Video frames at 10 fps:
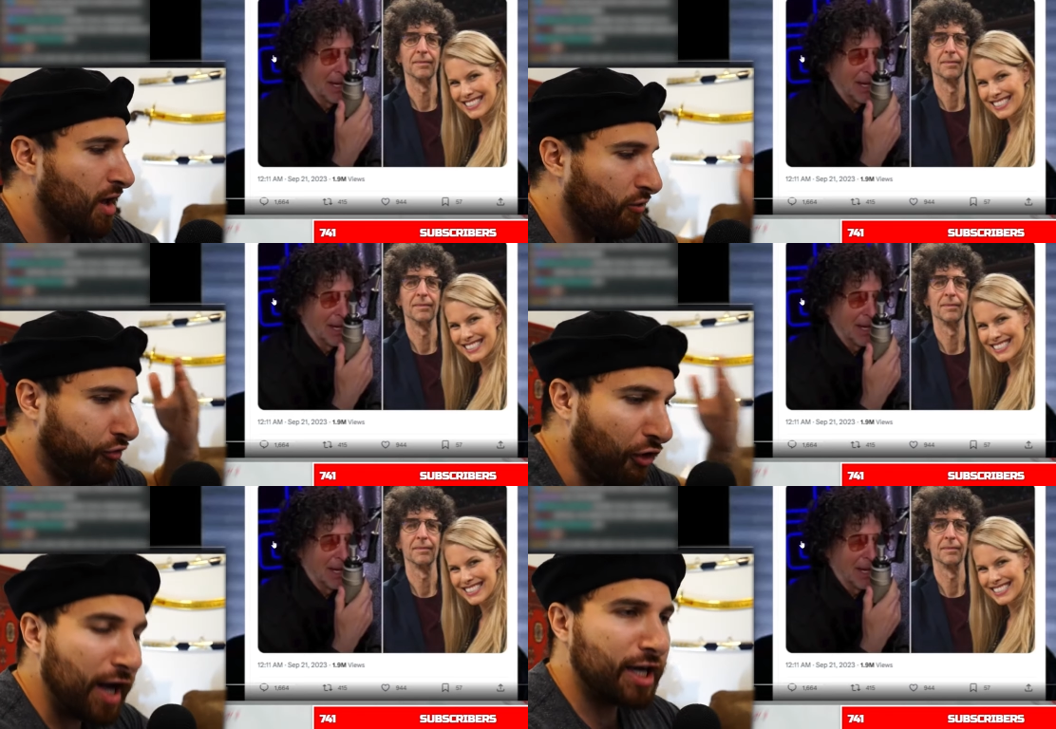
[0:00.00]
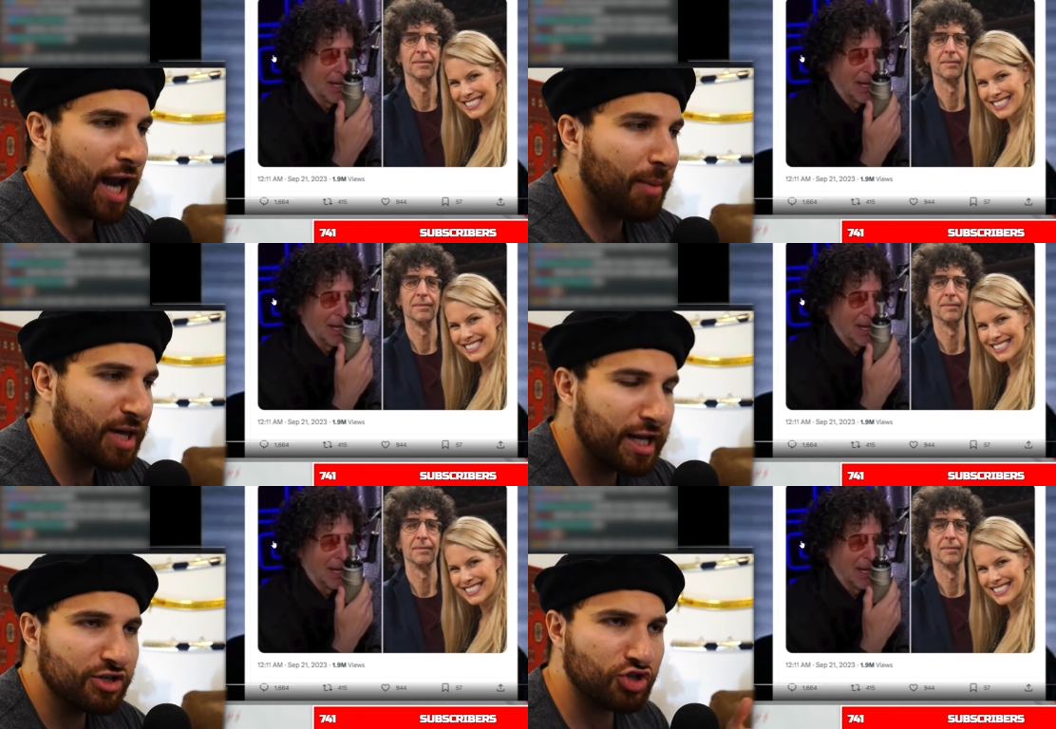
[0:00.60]
Speaker 1: Fuck it, I'm
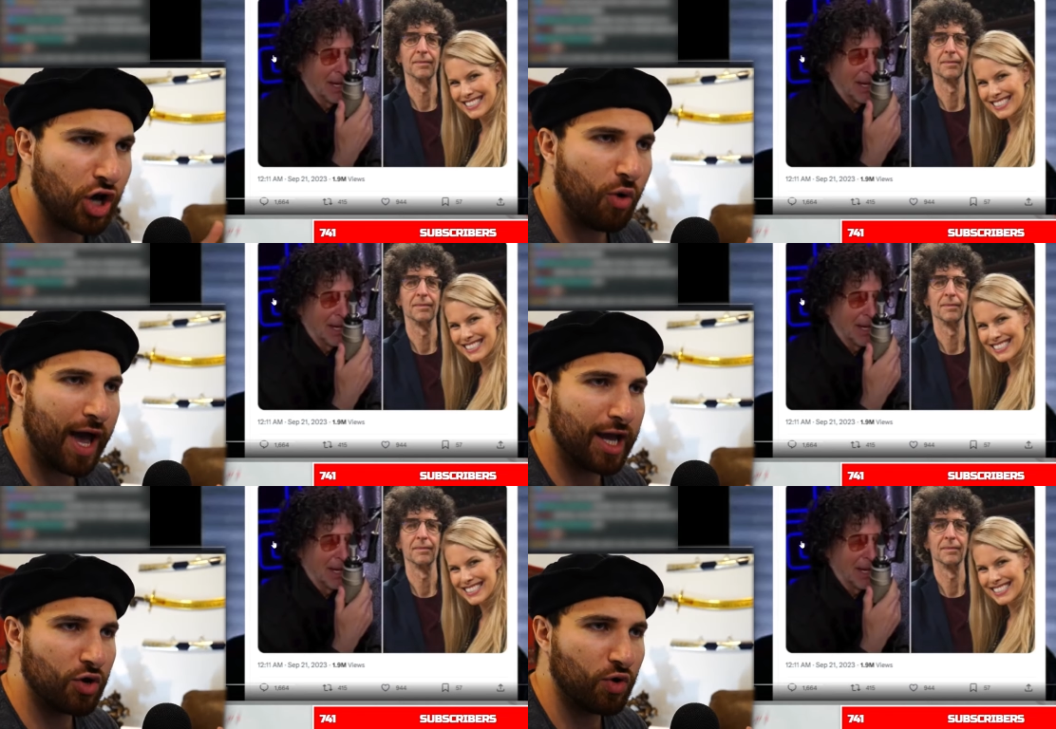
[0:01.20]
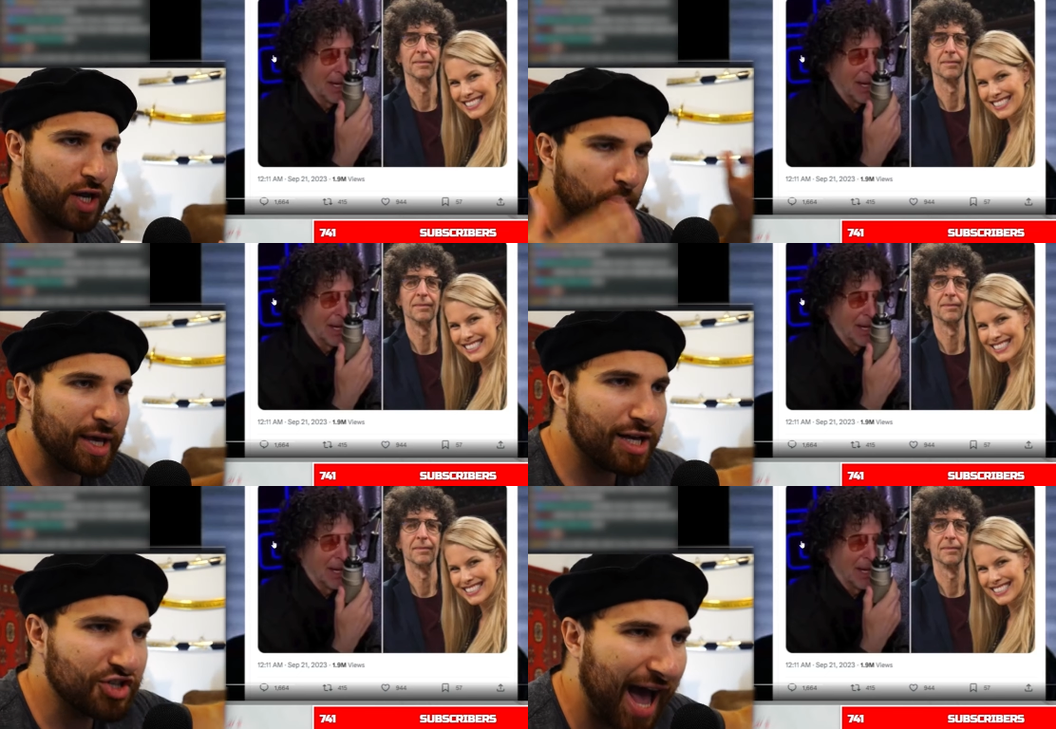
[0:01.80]
getting so angry
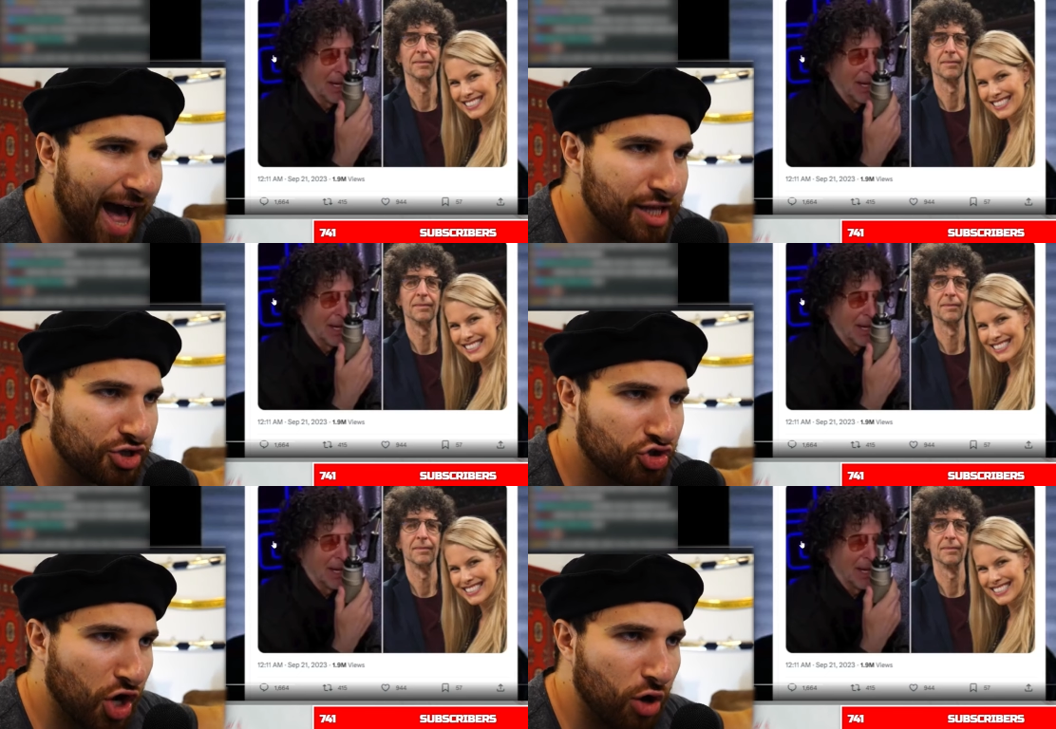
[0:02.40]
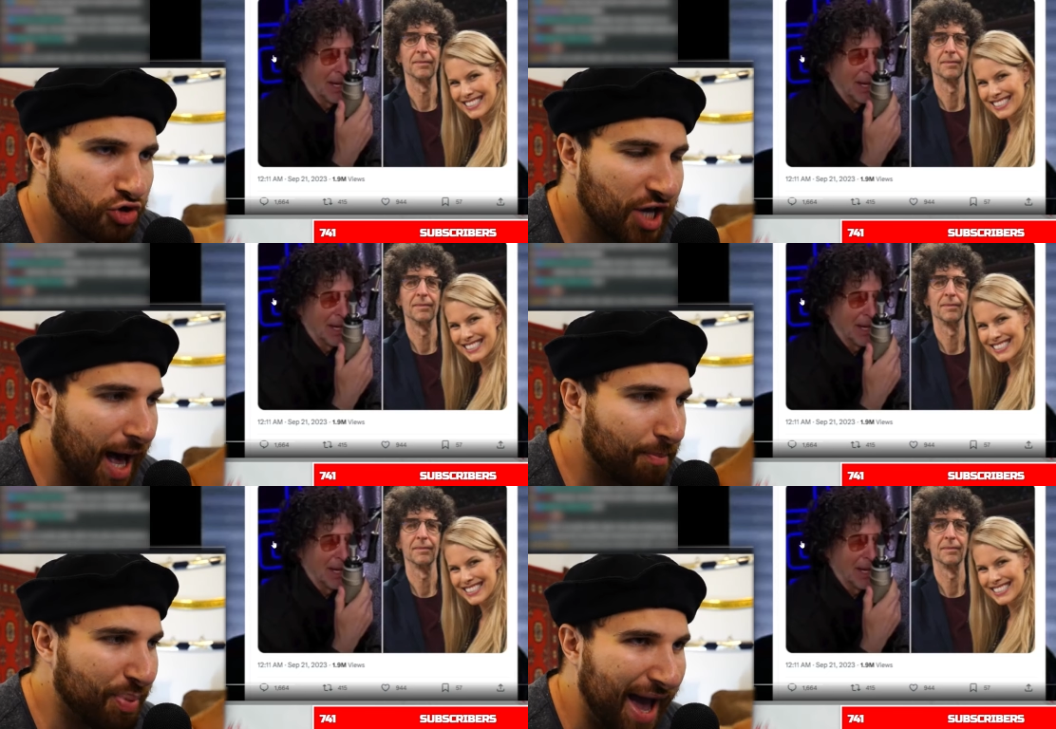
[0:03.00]
because Alex Jones
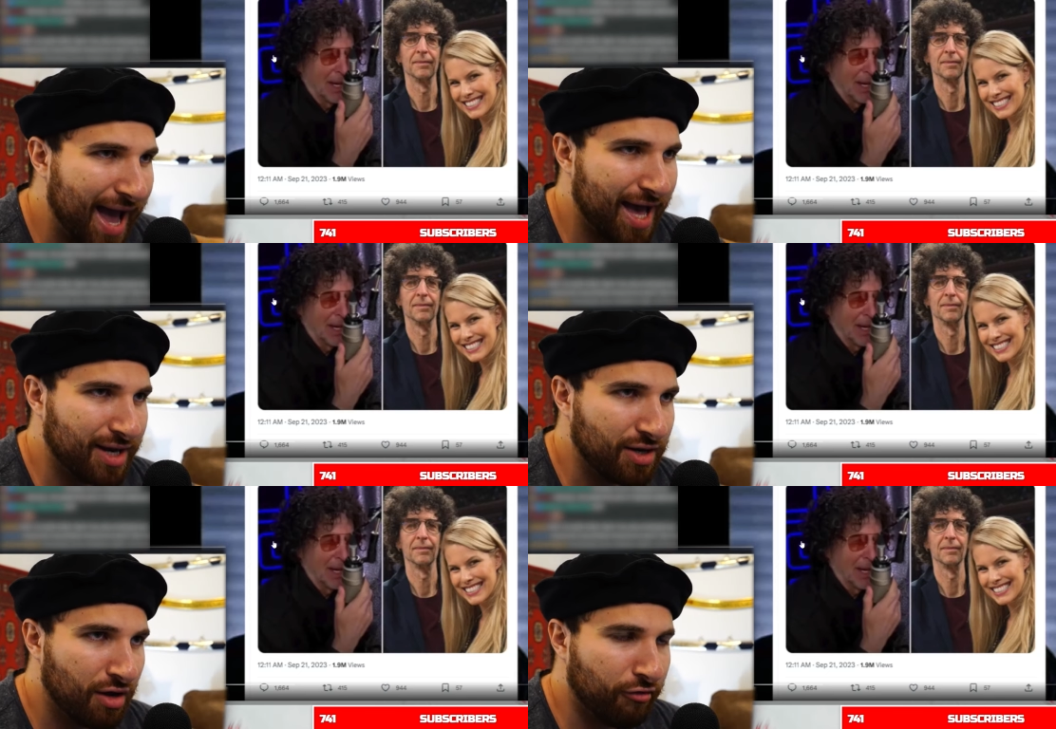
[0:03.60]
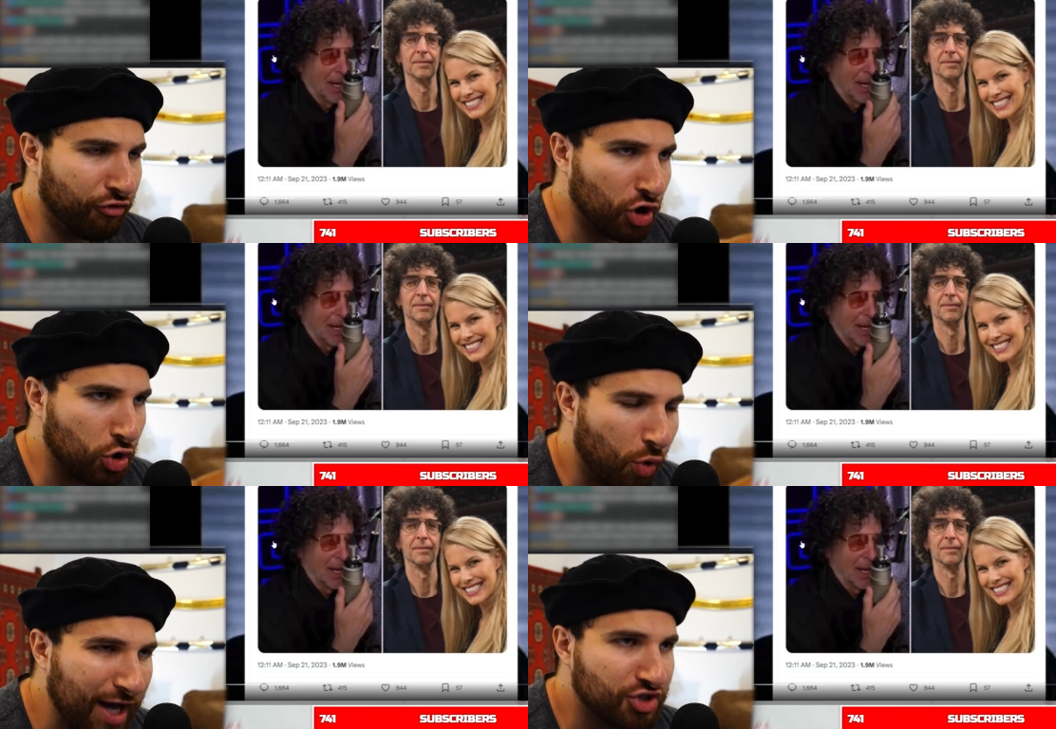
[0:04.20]
got banned for
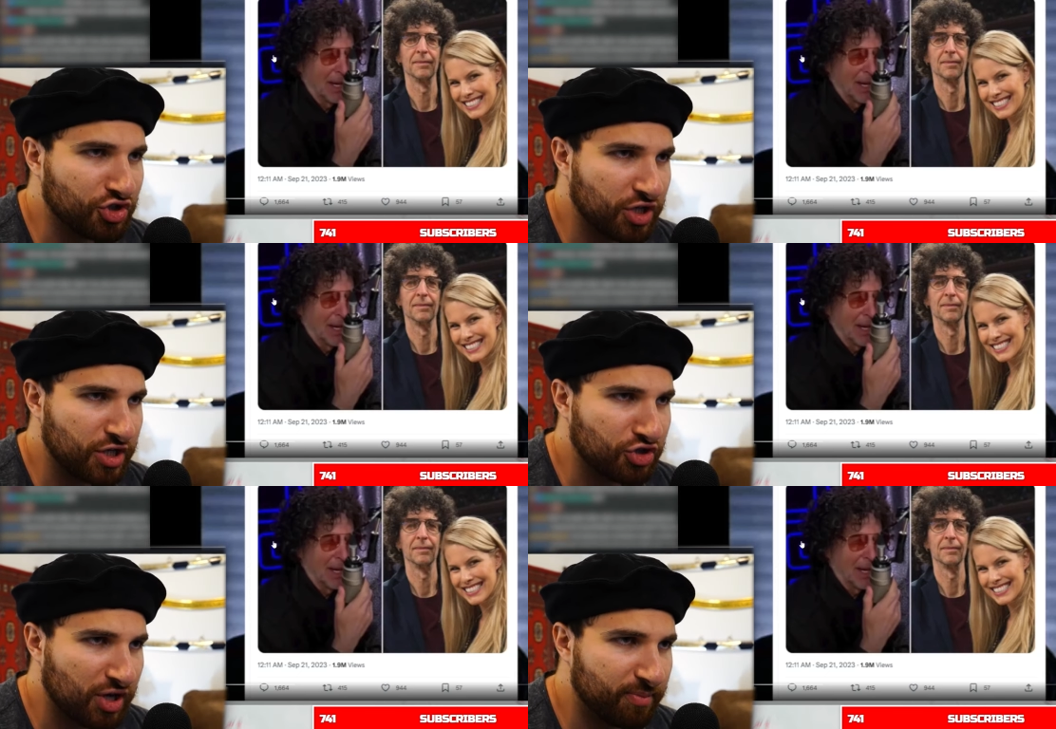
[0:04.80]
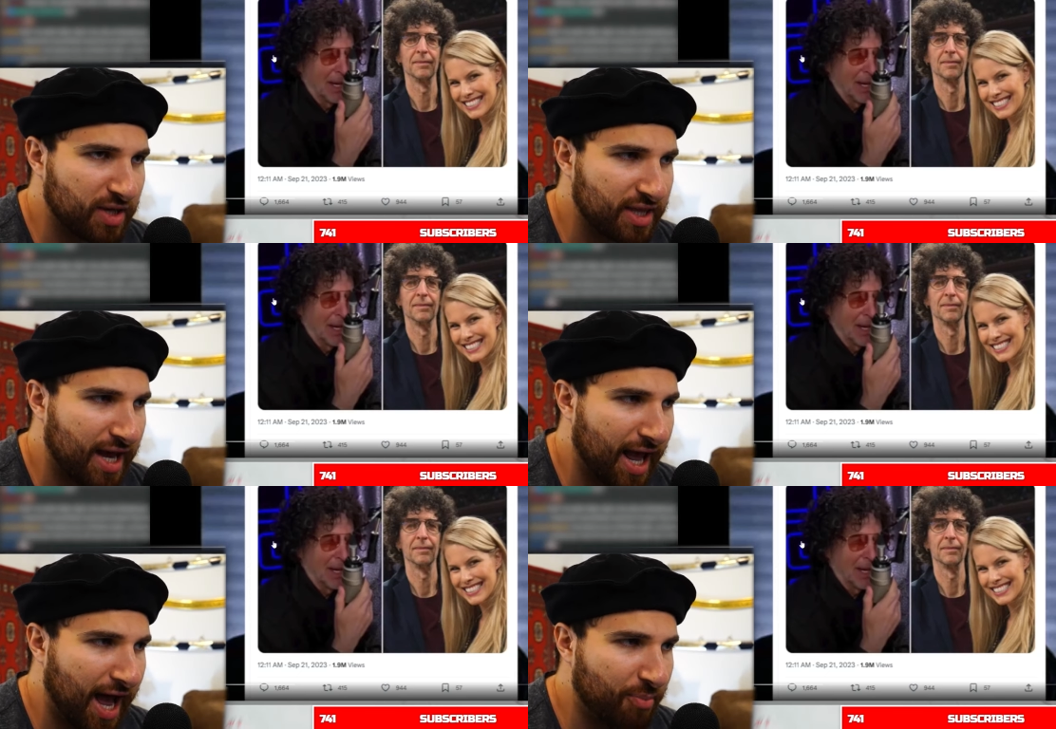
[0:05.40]
questioning something
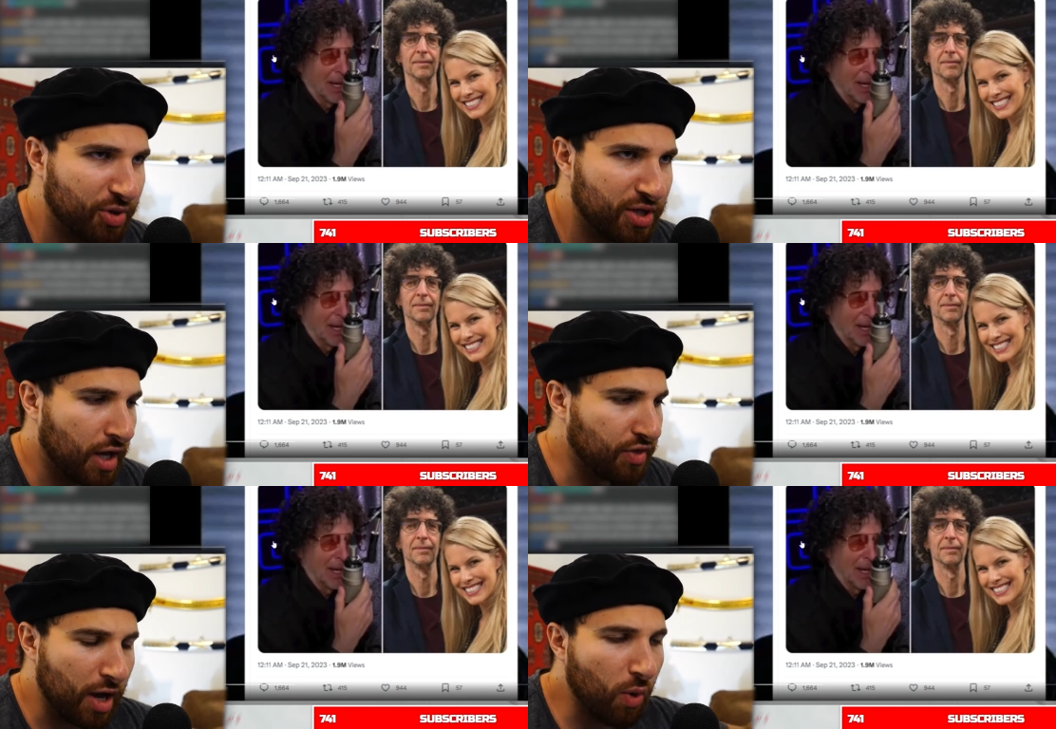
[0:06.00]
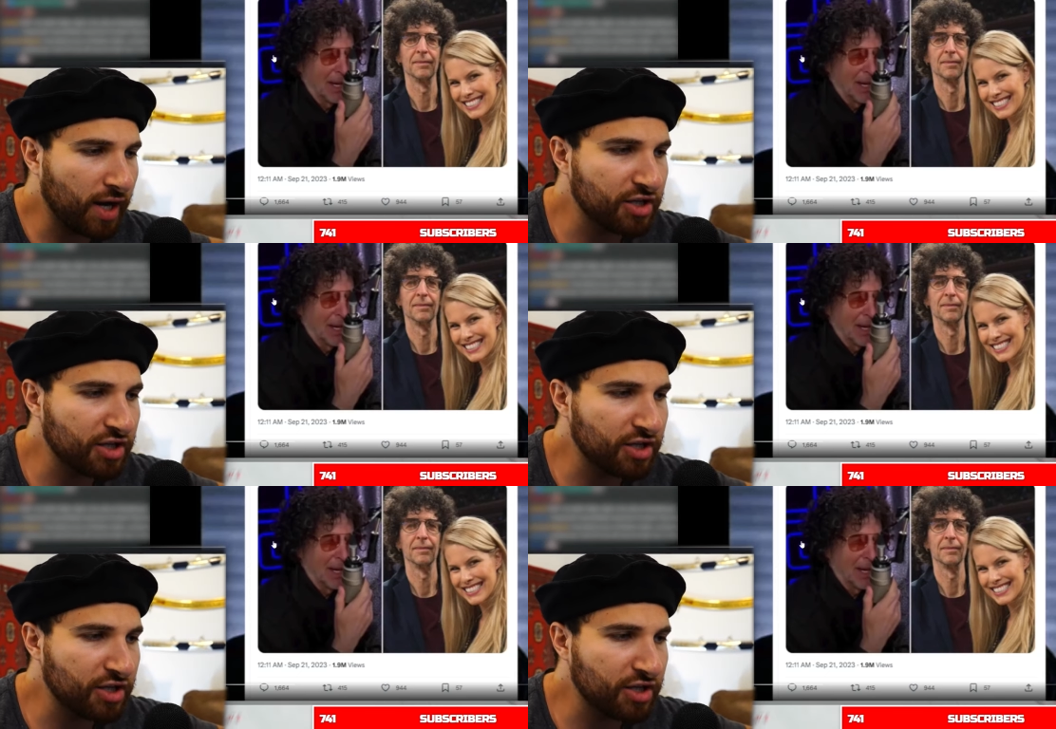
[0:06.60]
that happened. They want to